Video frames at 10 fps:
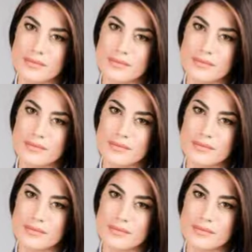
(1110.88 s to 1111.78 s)

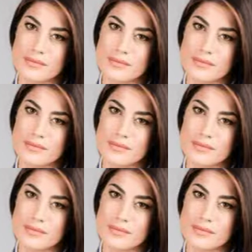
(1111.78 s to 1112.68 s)

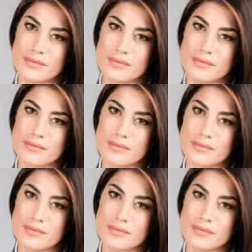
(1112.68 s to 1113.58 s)

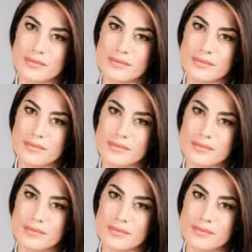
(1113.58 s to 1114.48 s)

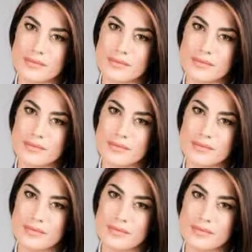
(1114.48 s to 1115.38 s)

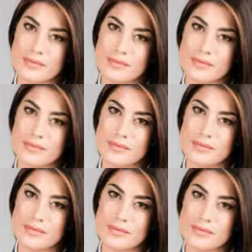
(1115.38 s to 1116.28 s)

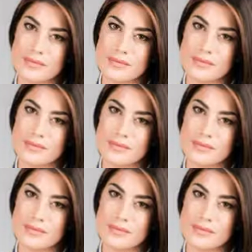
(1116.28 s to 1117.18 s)

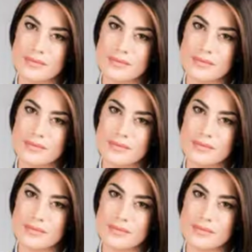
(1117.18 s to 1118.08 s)

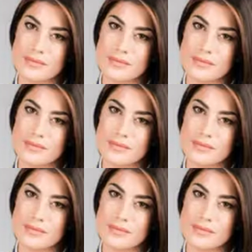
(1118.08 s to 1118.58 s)
(silent)